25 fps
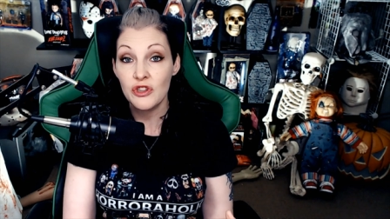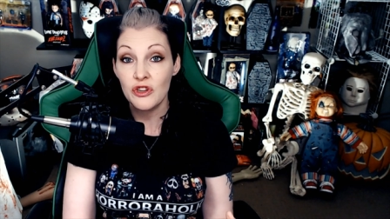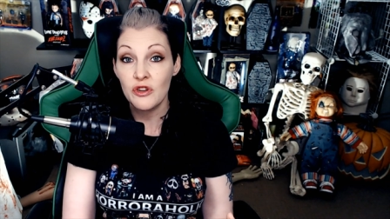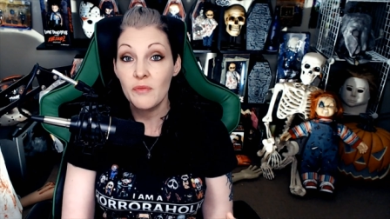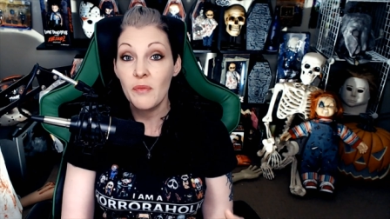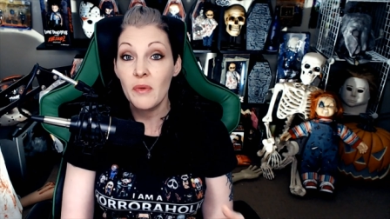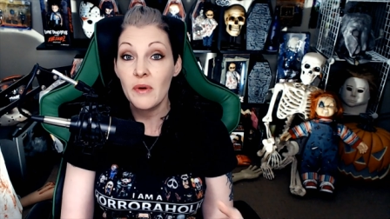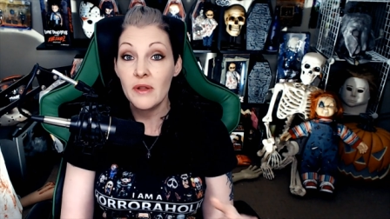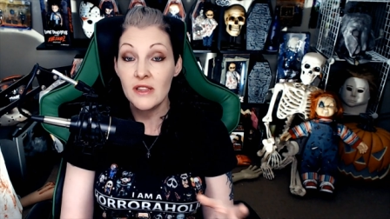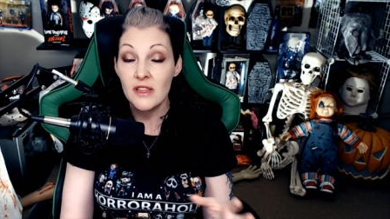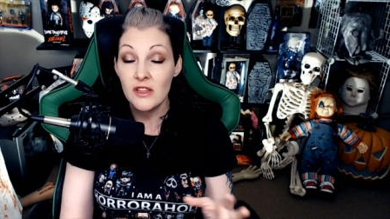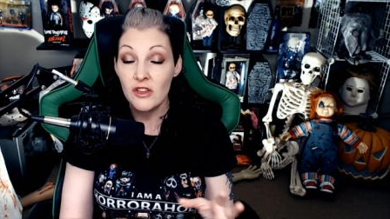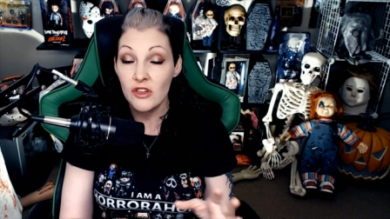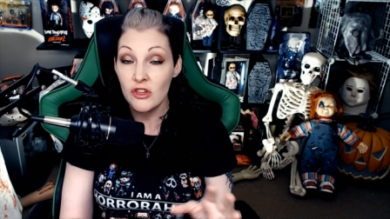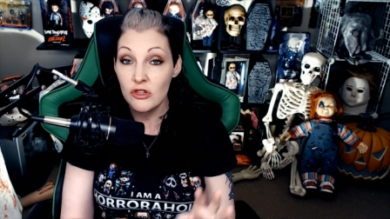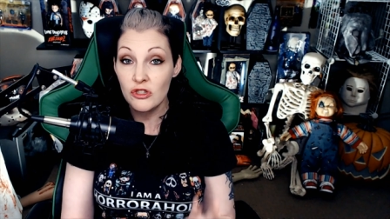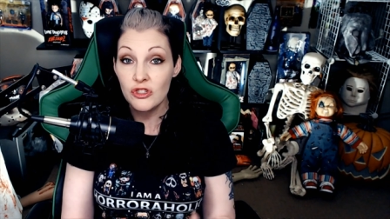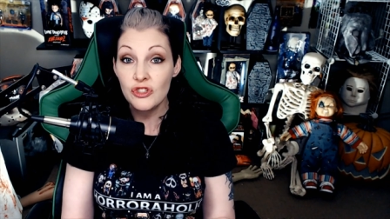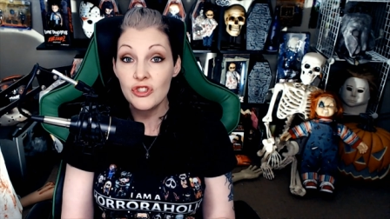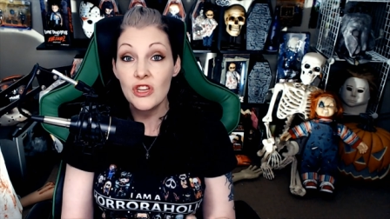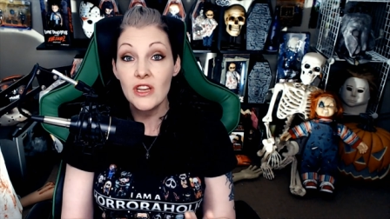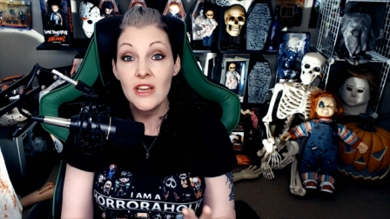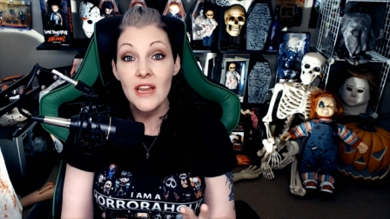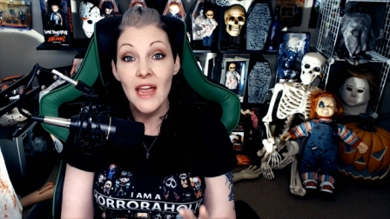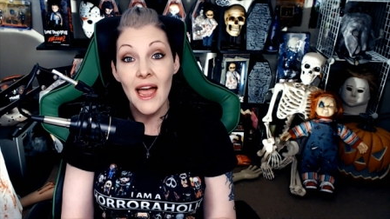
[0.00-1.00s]
but
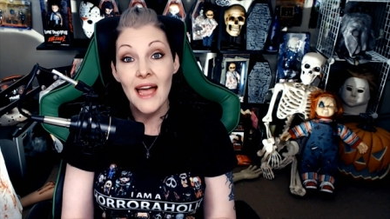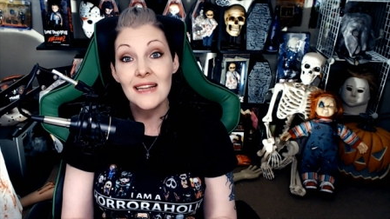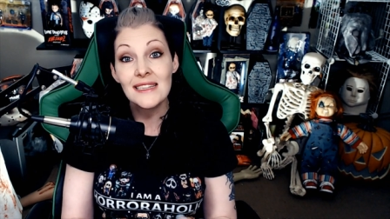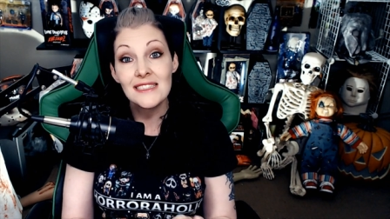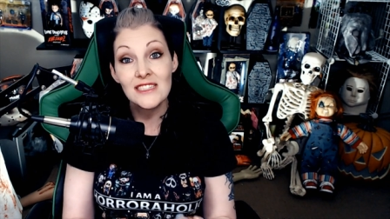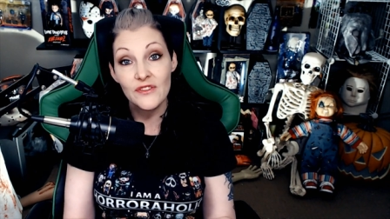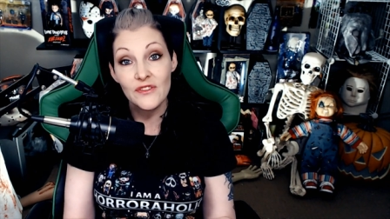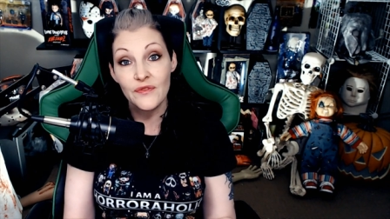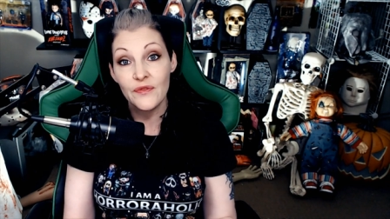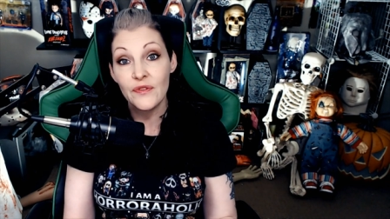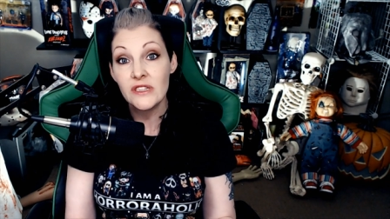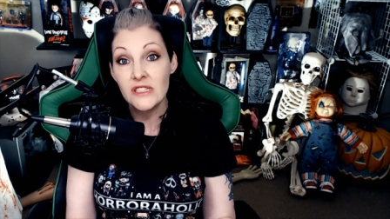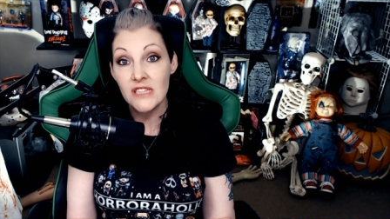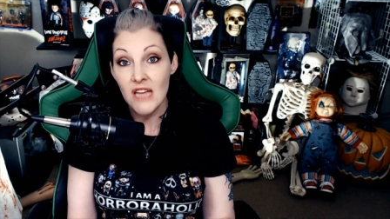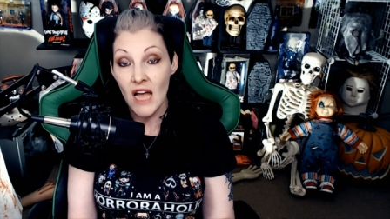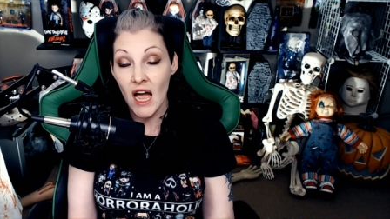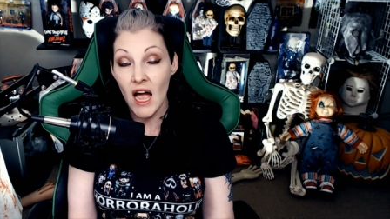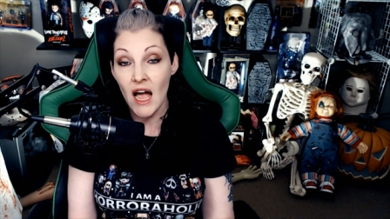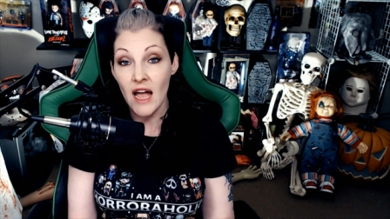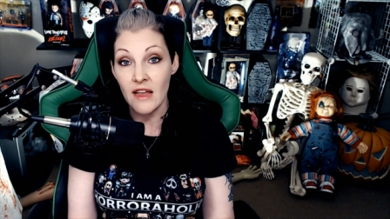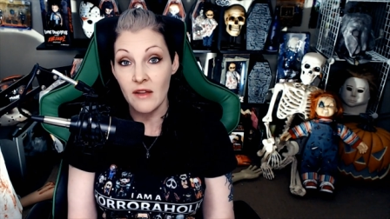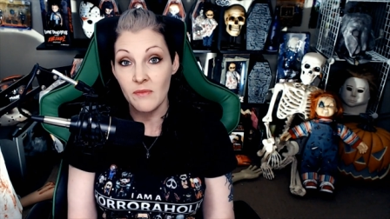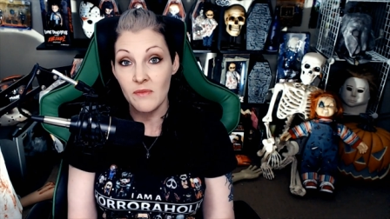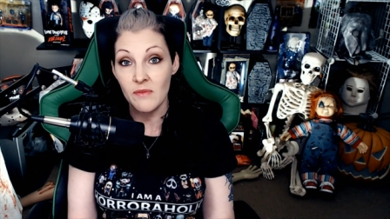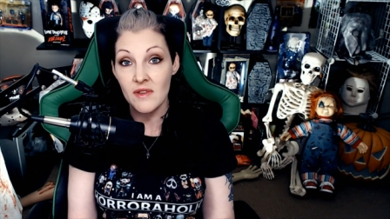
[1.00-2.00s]
usually at different
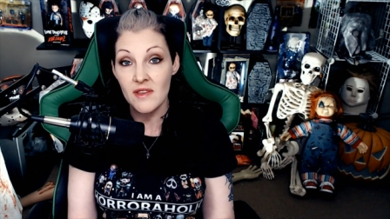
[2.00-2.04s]
times.